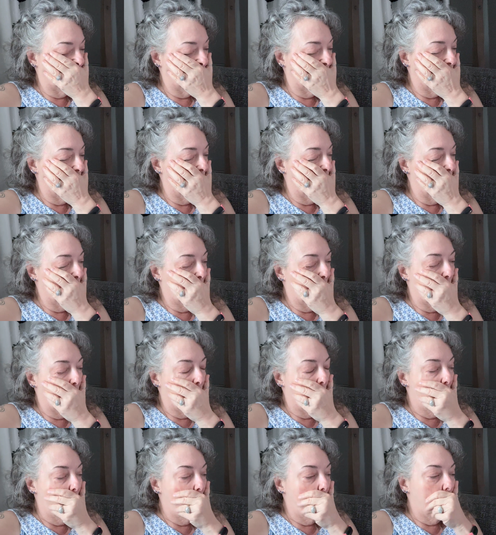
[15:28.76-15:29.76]

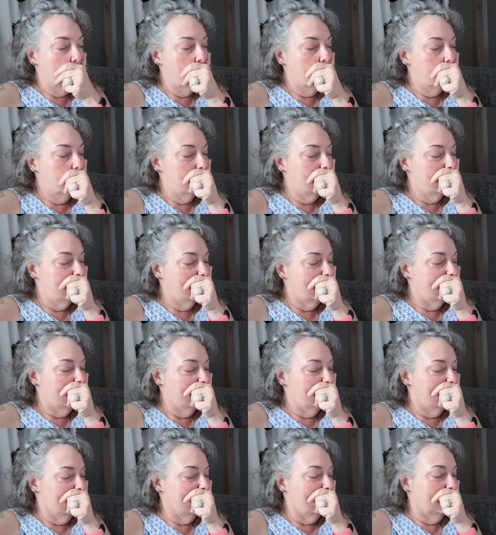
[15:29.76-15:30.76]

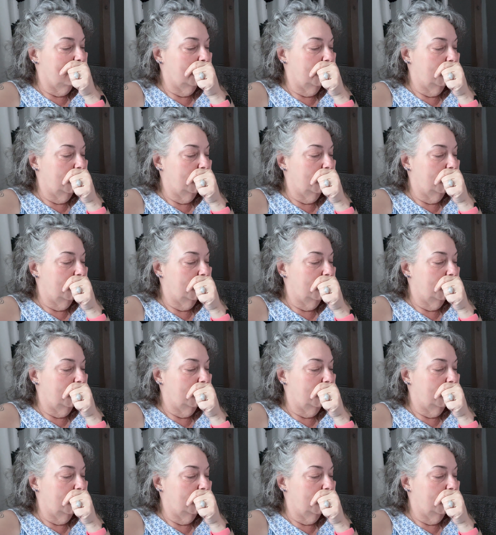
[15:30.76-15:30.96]
No one is speaking in this clip.